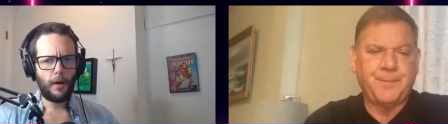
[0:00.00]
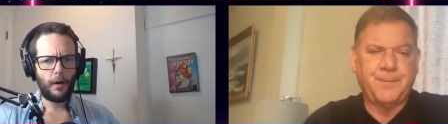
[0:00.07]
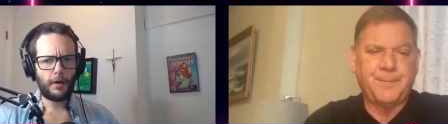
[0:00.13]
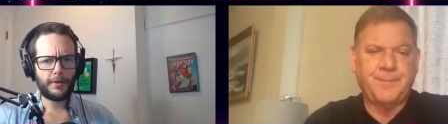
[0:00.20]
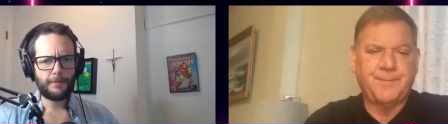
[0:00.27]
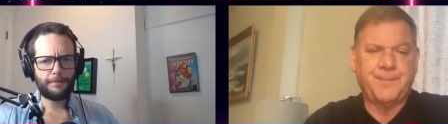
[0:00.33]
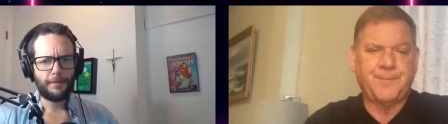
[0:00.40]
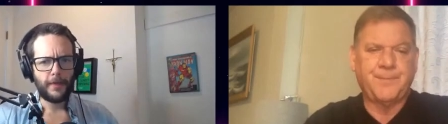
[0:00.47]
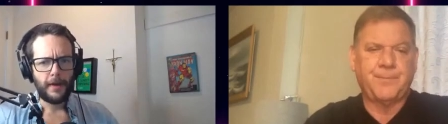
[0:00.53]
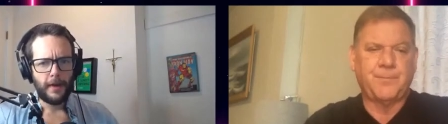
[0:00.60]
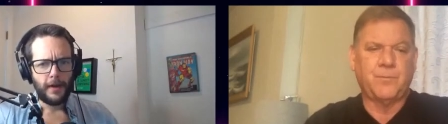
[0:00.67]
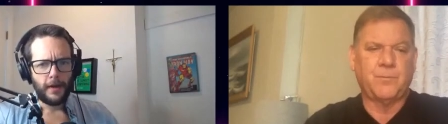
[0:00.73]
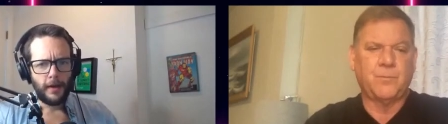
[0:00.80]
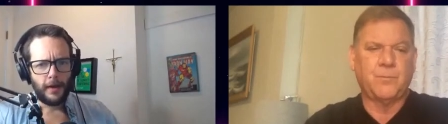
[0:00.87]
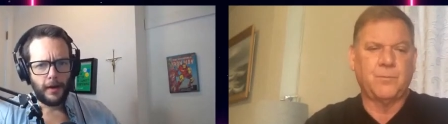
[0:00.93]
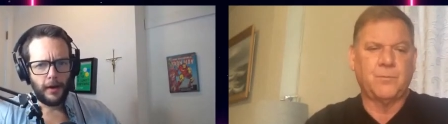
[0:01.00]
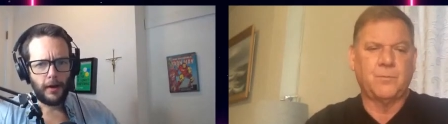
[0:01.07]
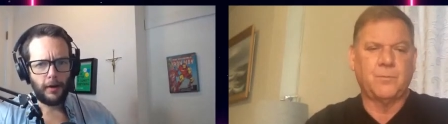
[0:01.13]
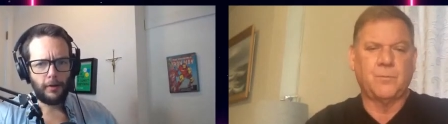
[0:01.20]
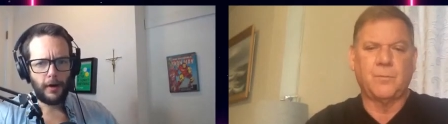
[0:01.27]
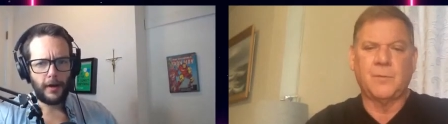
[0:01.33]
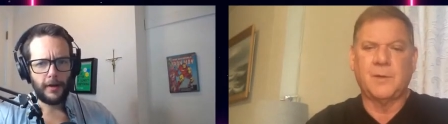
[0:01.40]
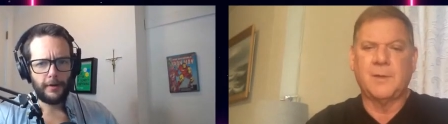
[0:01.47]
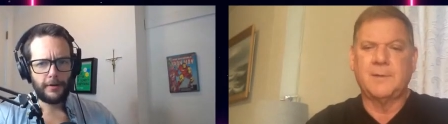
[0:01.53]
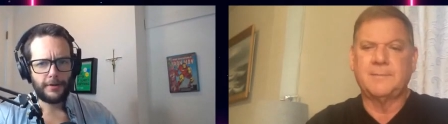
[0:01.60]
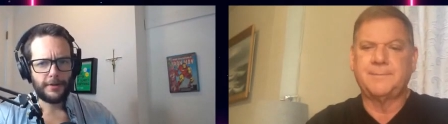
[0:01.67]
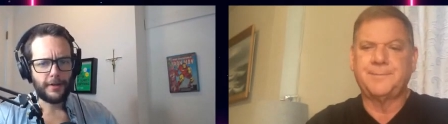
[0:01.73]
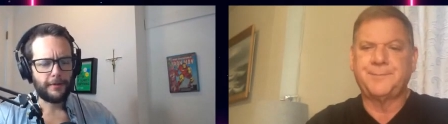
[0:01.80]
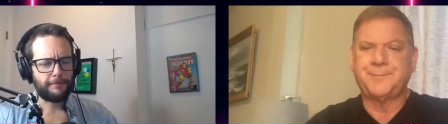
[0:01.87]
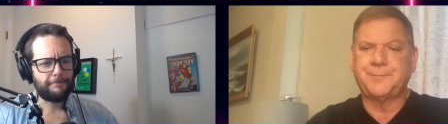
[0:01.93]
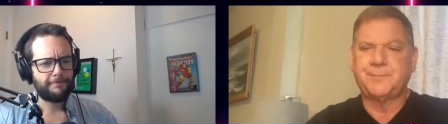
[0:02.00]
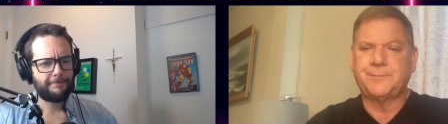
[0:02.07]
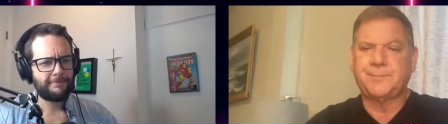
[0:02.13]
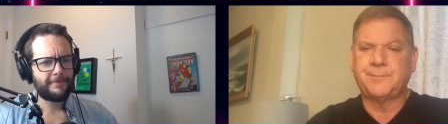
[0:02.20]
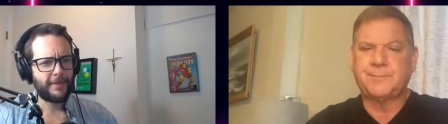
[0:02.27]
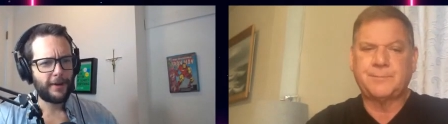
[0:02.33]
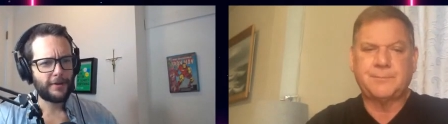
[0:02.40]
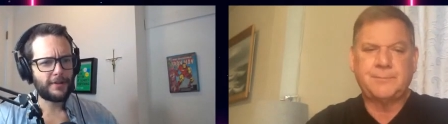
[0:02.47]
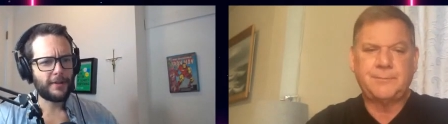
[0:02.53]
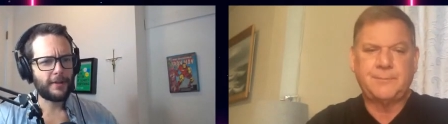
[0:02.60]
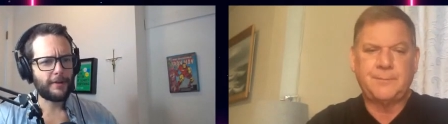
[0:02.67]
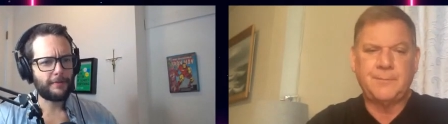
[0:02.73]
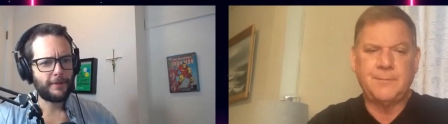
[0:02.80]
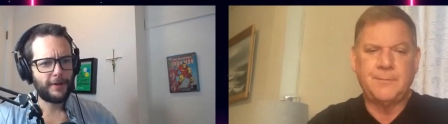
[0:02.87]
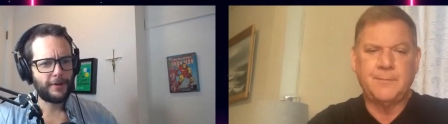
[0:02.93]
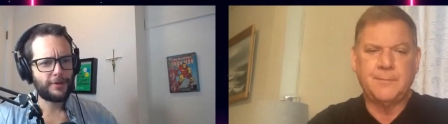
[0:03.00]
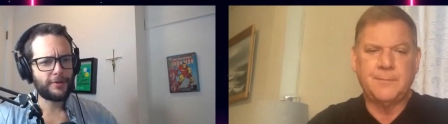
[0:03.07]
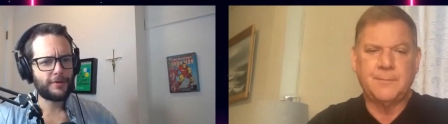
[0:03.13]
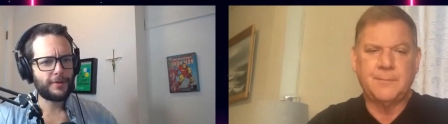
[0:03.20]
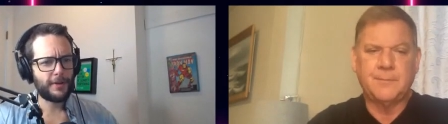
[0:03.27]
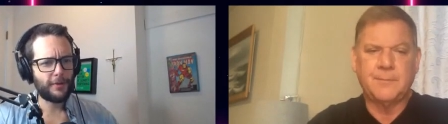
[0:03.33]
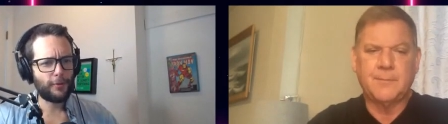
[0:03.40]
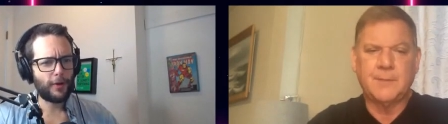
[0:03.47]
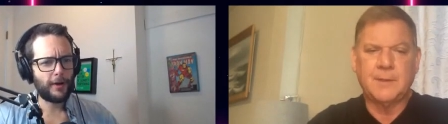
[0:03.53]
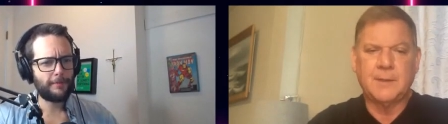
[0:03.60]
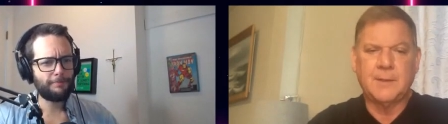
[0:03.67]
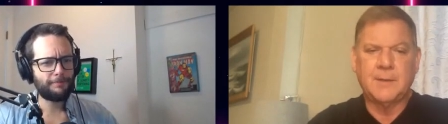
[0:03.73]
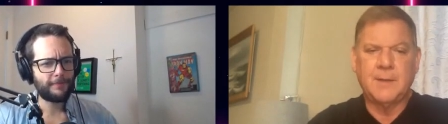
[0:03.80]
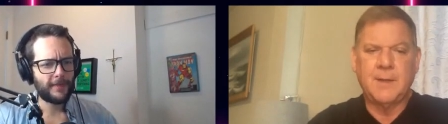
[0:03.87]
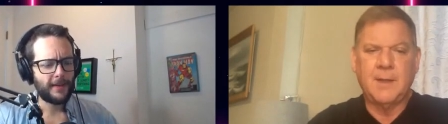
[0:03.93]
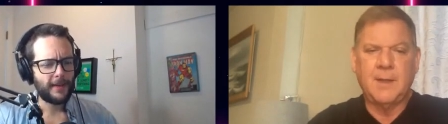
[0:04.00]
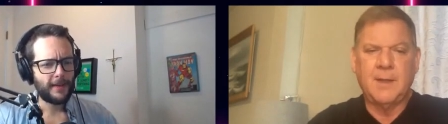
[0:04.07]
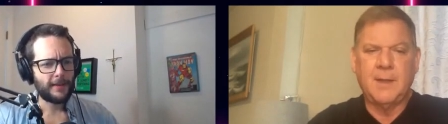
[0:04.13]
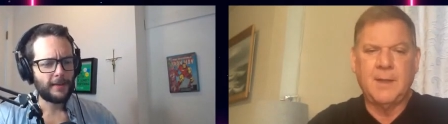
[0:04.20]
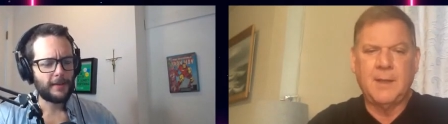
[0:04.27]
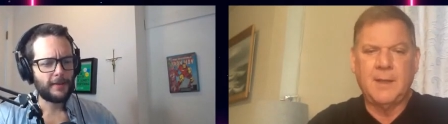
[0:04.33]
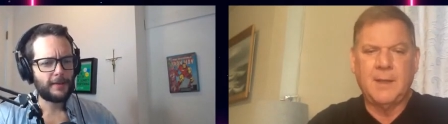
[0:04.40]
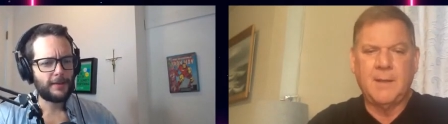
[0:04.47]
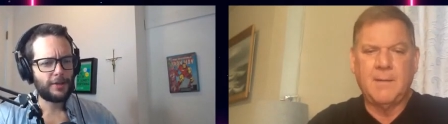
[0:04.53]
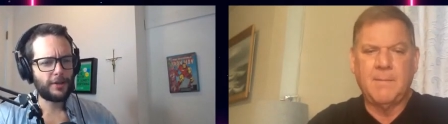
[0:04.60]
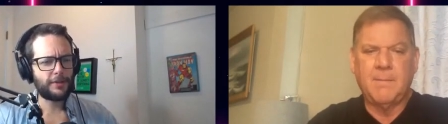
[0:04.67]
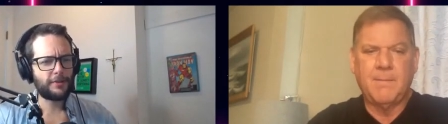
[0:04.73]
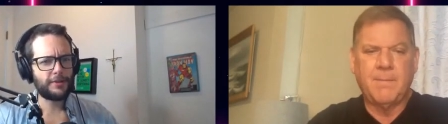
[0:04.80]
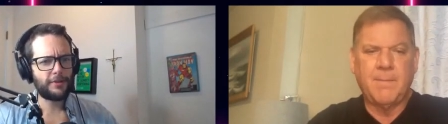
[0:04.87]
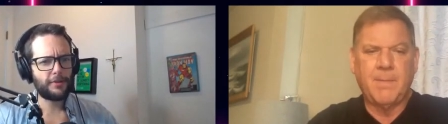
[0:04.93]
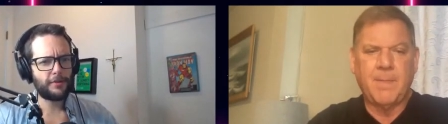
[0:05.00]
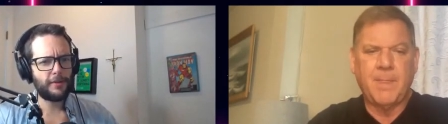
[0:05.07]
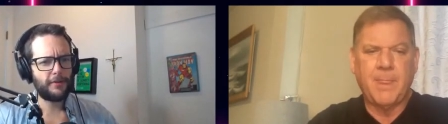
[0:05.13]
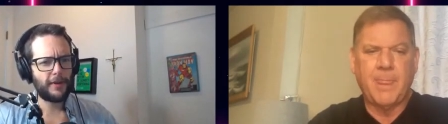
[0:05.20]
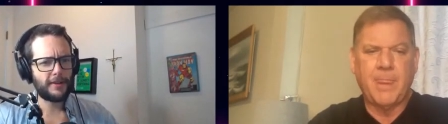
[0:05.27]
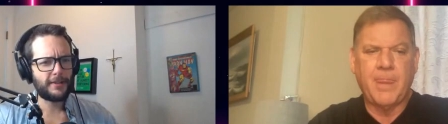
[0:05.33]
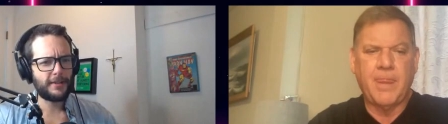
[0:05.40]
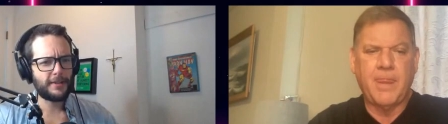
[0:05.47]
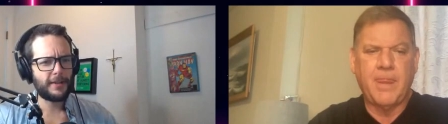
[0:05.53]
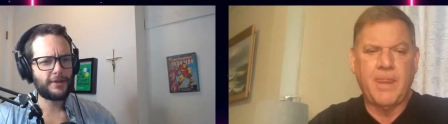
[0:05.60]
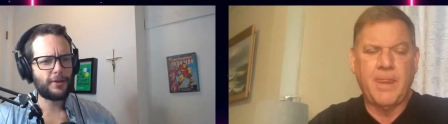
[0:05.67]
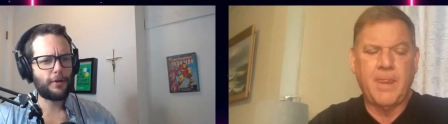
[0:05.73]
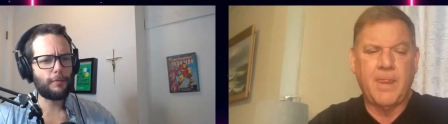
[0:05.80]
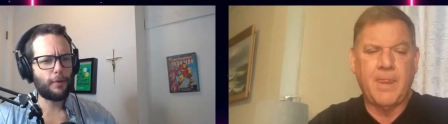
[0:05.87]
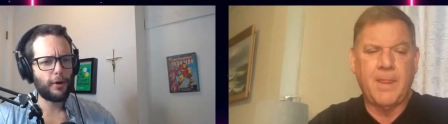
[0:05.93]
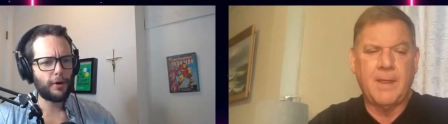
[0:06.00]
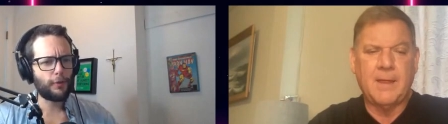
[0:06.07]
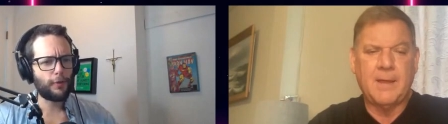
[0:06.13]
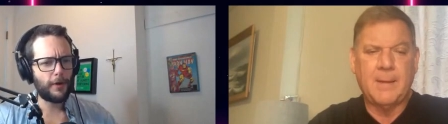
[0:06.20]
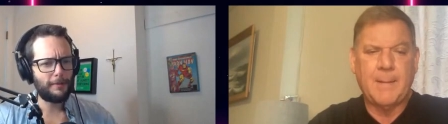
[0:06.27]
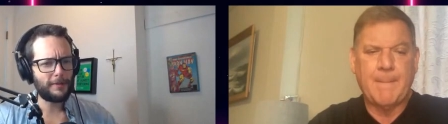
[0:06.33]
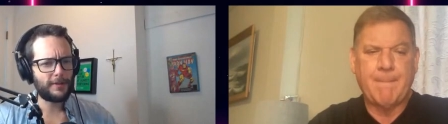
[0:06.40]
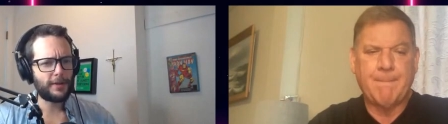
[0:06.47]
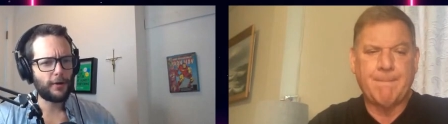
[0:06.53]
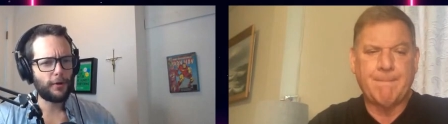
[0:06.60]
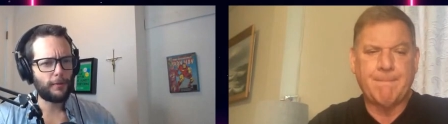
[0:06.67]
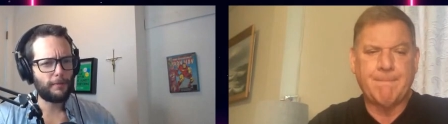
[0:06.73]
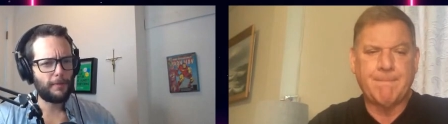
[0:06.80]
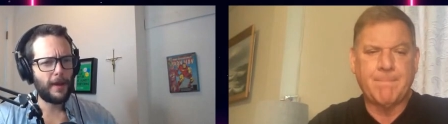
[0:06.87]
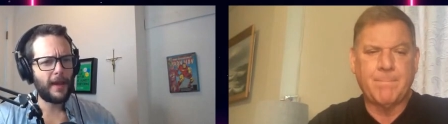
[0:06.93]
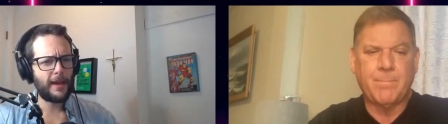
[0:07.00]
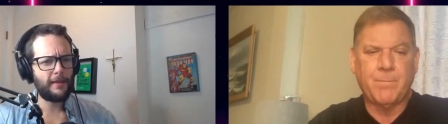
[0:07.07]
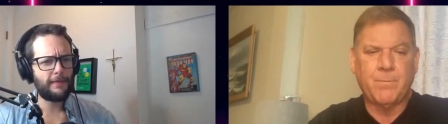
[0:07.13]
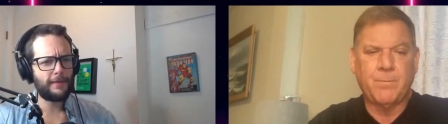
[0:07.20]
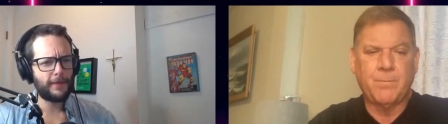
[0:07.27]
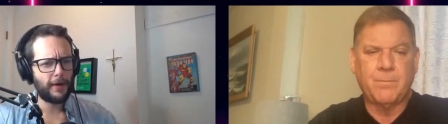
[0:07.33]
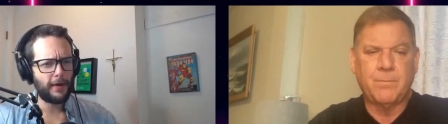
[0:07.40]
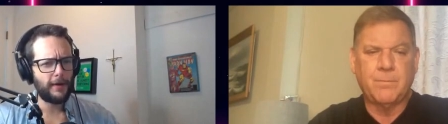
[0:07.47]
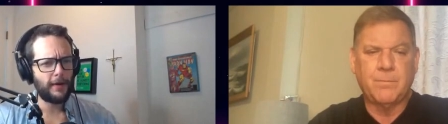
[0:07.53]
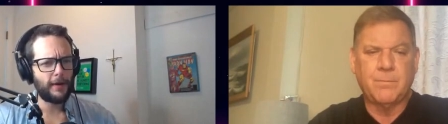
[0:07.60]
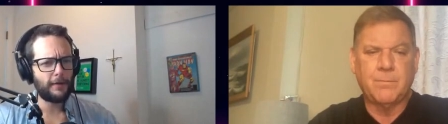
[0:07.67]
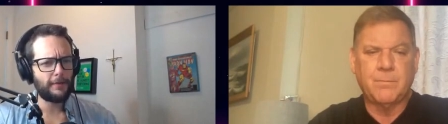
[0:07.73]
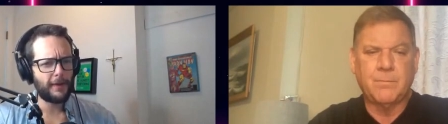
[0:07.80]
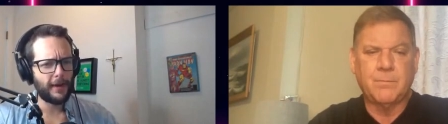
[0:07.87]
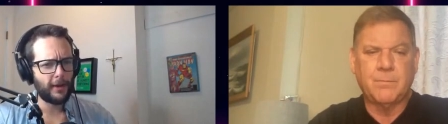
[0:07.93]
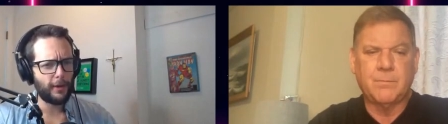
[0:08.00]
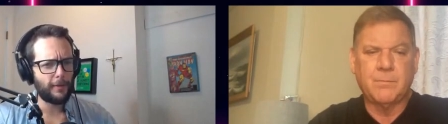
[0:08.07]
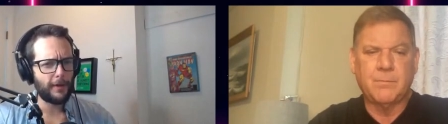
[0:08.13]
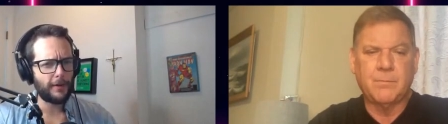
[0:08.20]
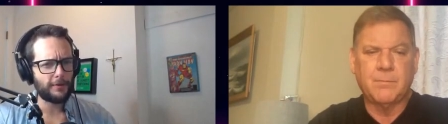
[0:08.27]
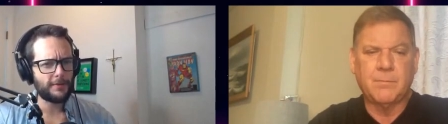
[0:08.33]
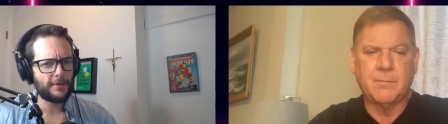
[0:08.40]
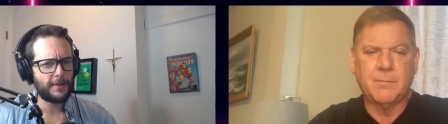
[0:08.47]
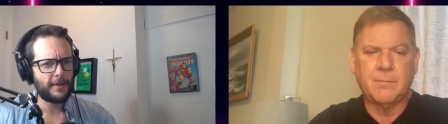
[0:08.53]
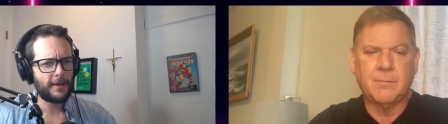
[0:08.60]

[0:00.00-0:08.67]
Speaker 1: Awesome. All right. Here's a, here's a interesting one. Gentle listener Levi says, I saw Mark Rippetoe made fun of kettlebells,